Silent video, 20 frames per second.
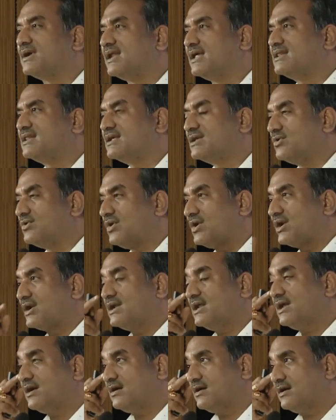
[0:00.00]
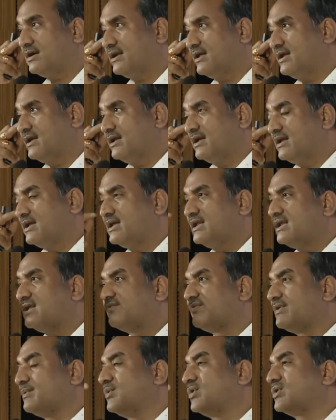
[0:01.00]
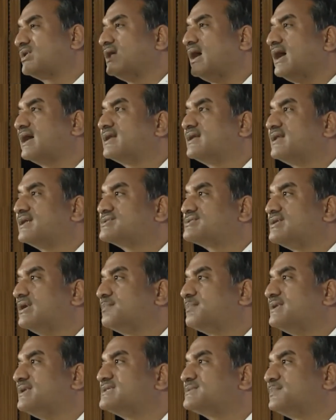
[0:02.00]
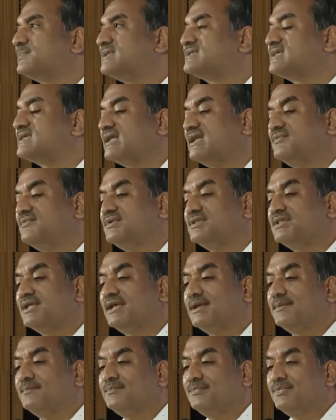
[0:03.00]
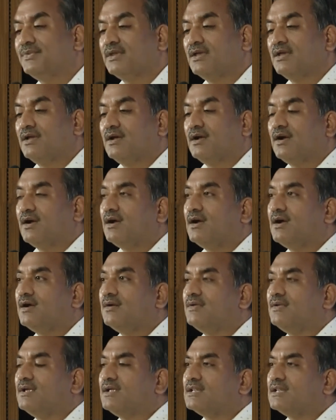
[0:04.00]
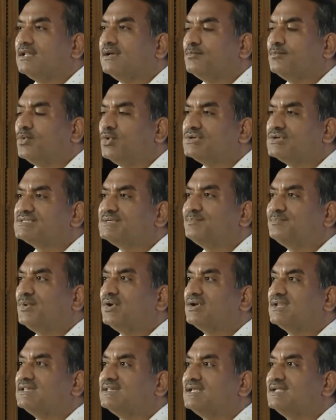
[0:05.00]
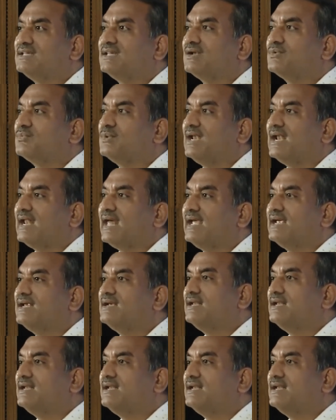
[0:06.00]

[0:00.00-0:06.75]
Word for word: I think you already heard enough about the architectural principles and everything. Uh, the most important thing that we liked,